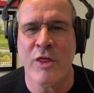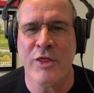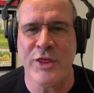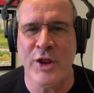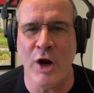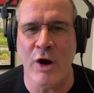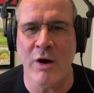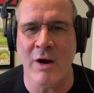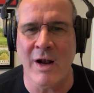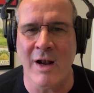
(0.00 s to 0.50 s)

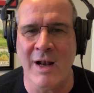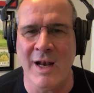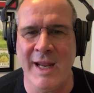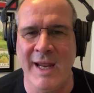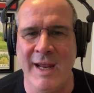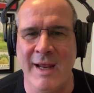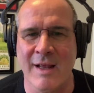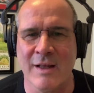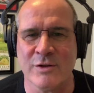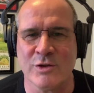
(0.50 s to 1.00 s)
3rd in the
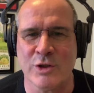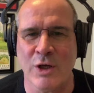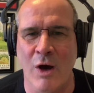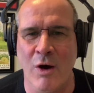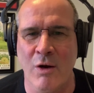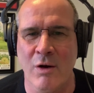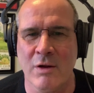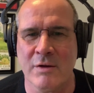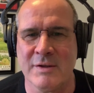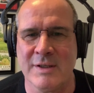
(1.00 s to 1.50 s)
league in
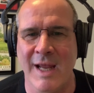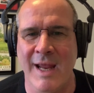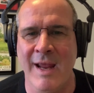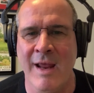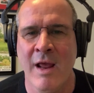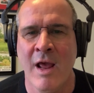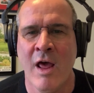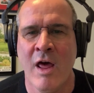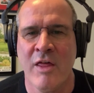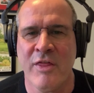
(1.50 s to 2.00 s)
total D,
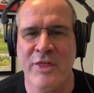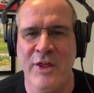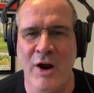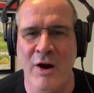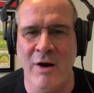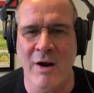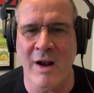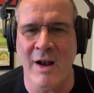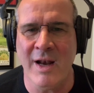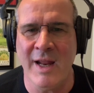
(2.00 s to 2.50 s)

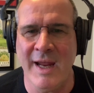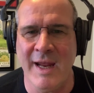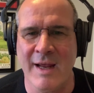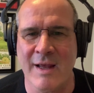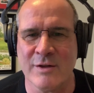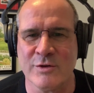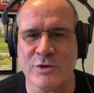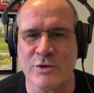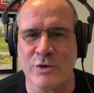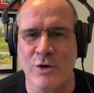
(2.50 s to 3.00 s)
3rd in the league
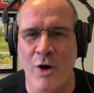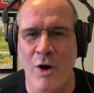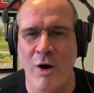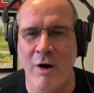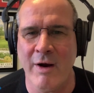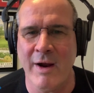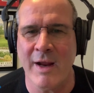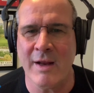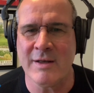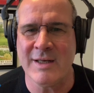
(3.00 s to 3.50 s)
in
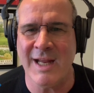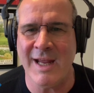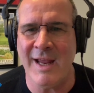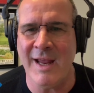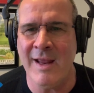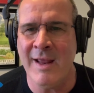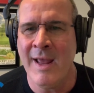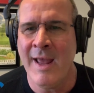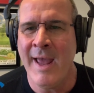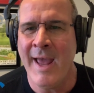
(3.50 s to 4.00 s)
scoring
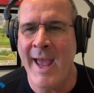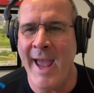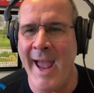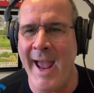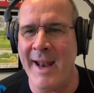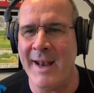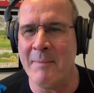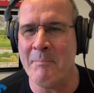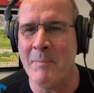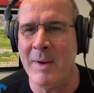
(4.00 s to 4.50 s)
D.
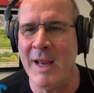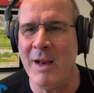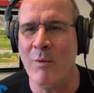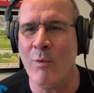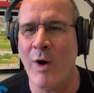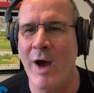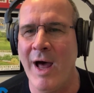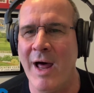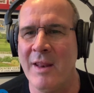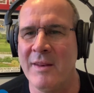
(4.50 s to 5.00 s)
And
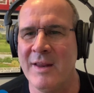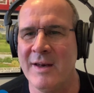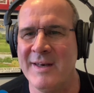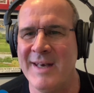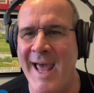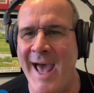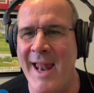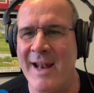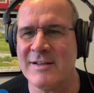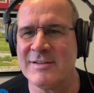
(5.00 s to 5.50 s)
meanwhile, the
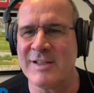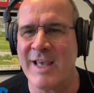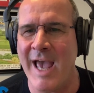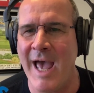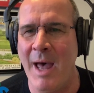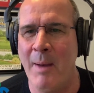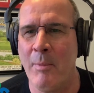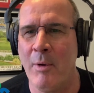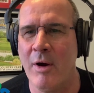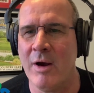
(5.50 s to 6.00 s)
Dallas
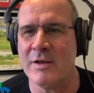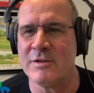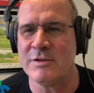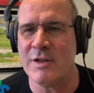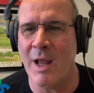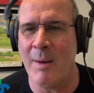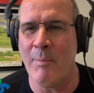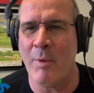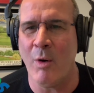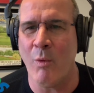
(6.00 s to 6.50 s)
Cowboys,
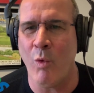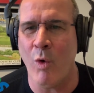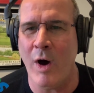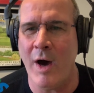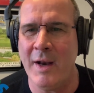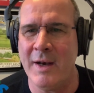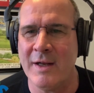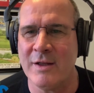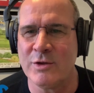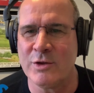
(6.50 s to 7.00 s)
number
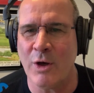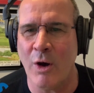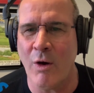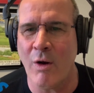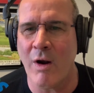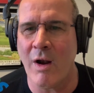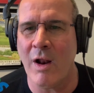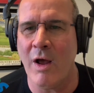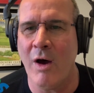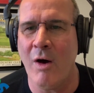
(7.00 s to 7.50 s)
1 in
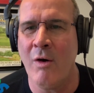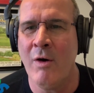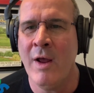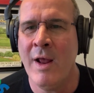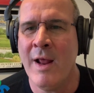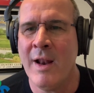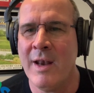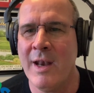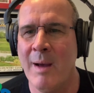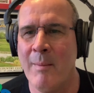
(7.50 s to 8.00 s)
total O,
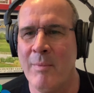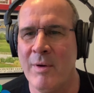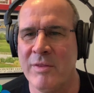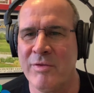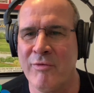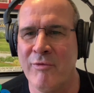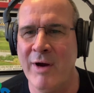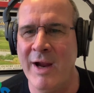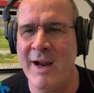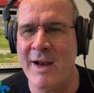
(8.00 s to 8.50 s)
number
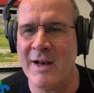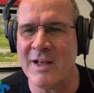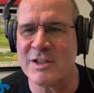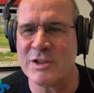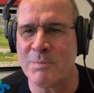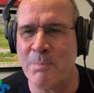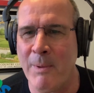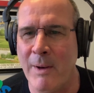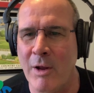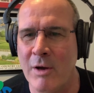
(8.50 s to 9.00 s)
3 in
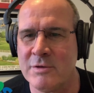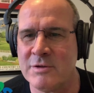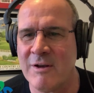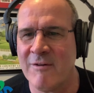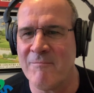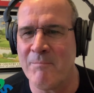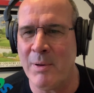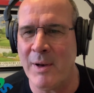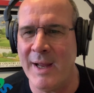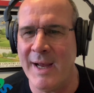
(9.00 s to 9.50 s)

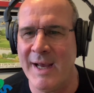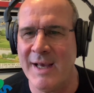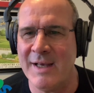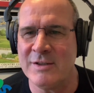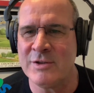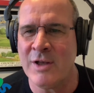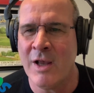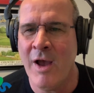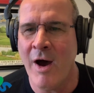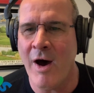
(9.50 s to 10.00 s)
explosive
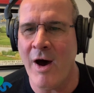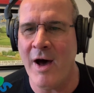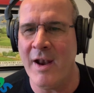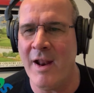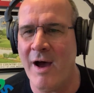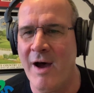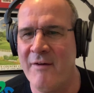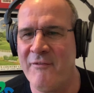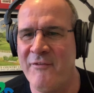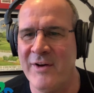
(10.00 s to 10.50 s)
plays on
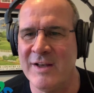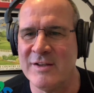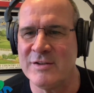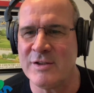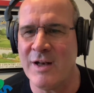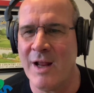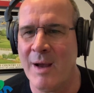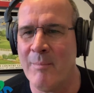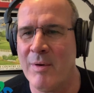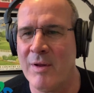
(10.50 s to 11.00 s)
offense,
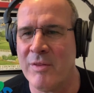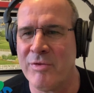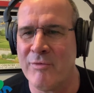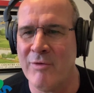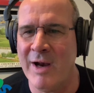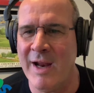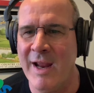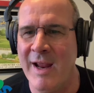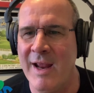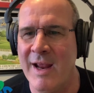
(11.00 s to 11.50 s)
number
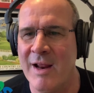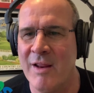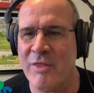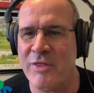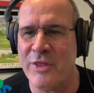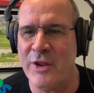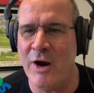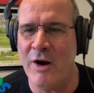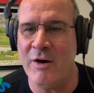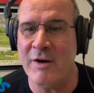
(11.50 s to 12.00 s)
3 in
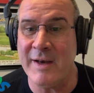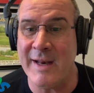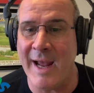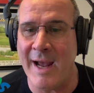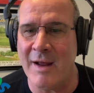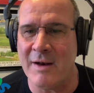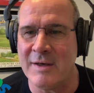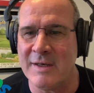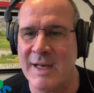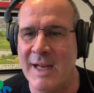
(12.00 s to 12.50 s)
third
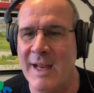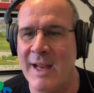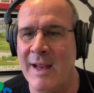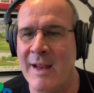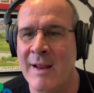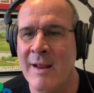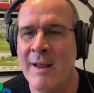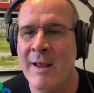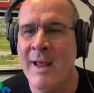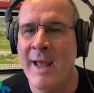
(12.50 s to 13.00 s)
down
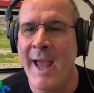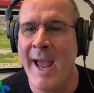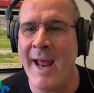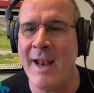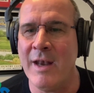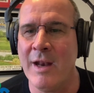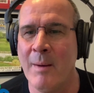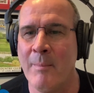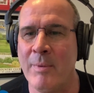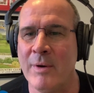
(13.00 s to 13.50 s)
D, and
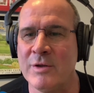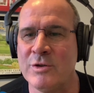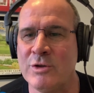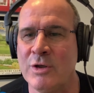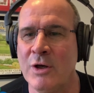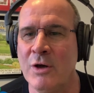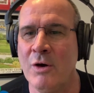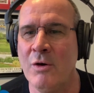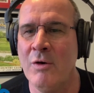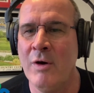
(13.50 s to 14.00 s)
number
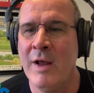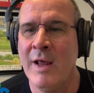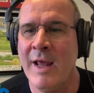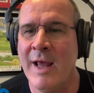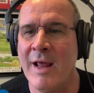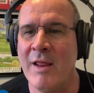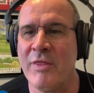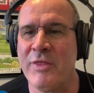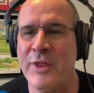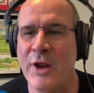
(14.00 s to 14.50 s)
2
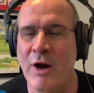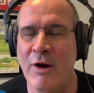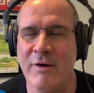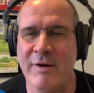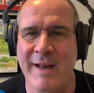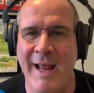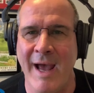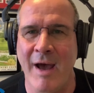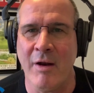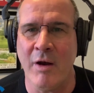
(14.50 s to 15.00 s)
in third
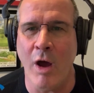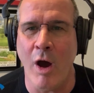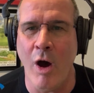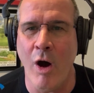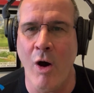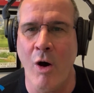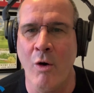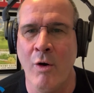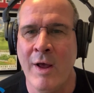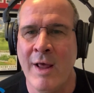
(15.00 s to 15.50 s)
down
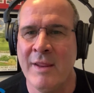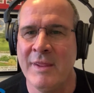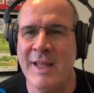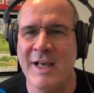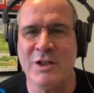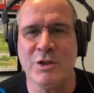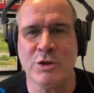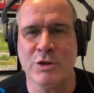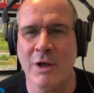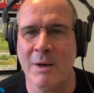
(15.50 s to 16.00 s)
O.
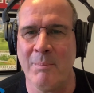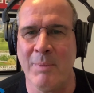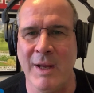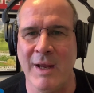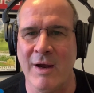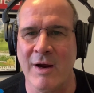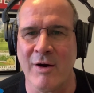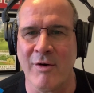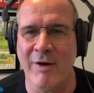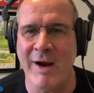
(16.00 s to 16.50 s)
This should be
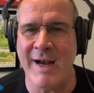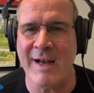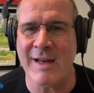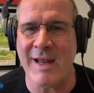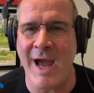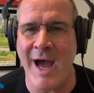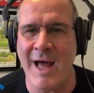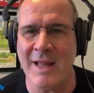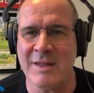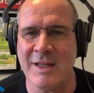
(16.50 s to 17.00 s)
a great
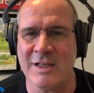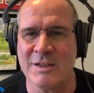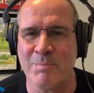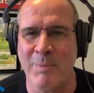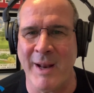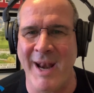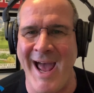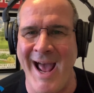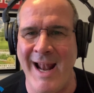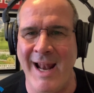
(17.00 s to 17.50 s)
contest,
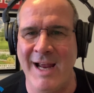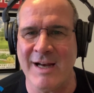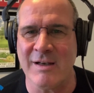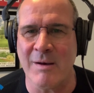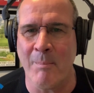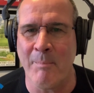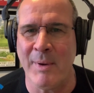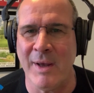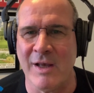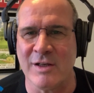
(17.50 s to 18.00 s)
but I like the
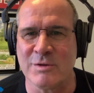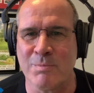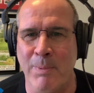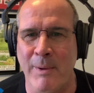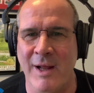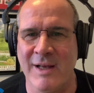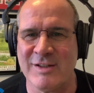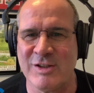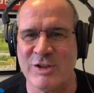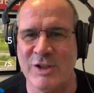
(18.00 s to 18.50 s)
Bills
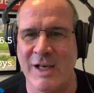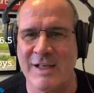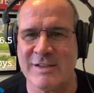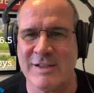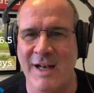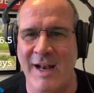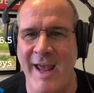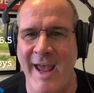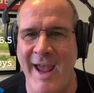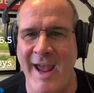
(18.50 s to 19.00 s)

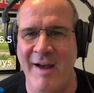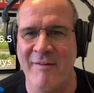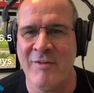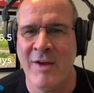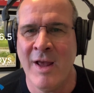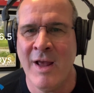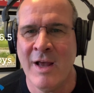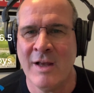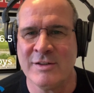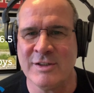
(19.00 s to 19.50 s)
+6.5
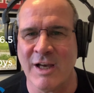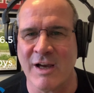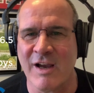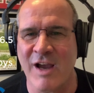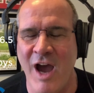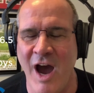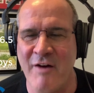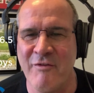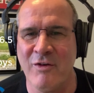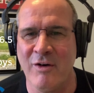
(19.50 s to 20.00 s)
to
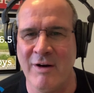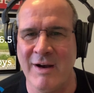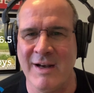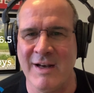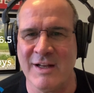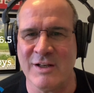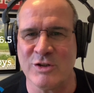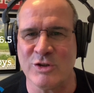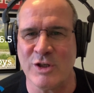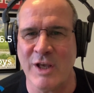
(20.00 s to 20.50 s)
cover in
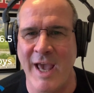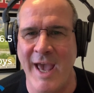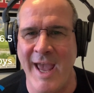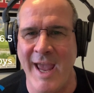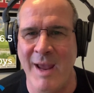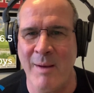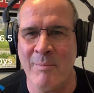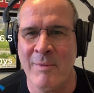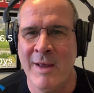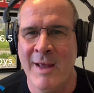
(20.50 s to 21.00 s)
this
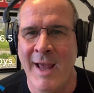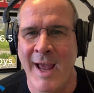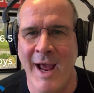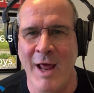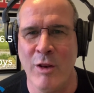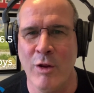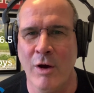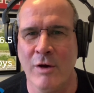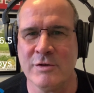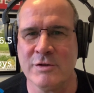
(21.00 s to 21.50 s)
game,
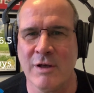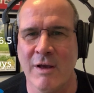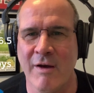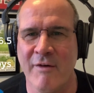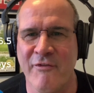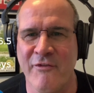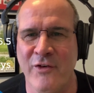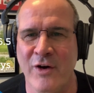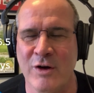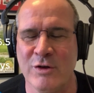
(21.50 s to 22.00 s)
And those are your
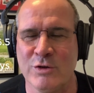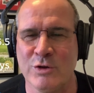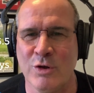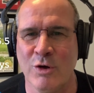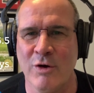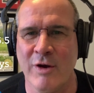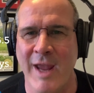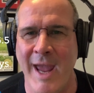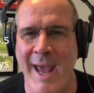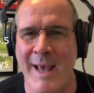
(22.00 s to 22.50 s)
first
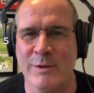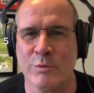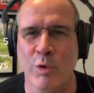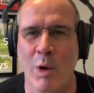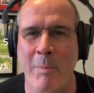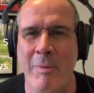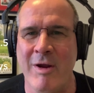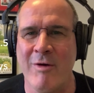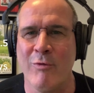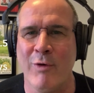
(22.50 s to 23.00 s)
two games. We'll
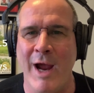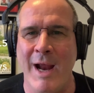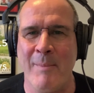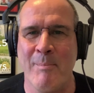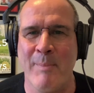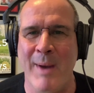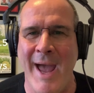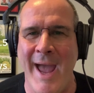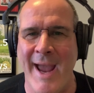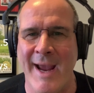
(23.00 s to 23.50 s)
be right
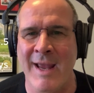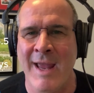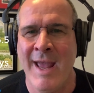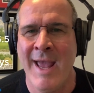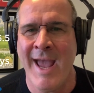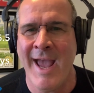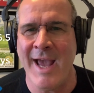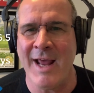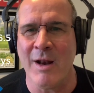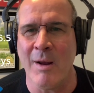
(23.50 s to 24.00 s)
back
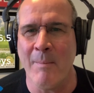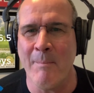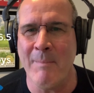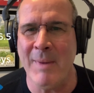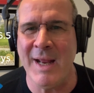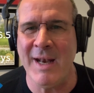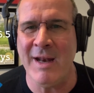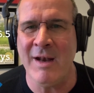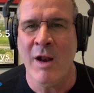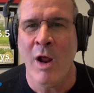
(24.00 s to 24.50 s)
in a
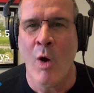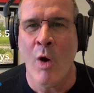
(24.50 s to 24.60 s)
minute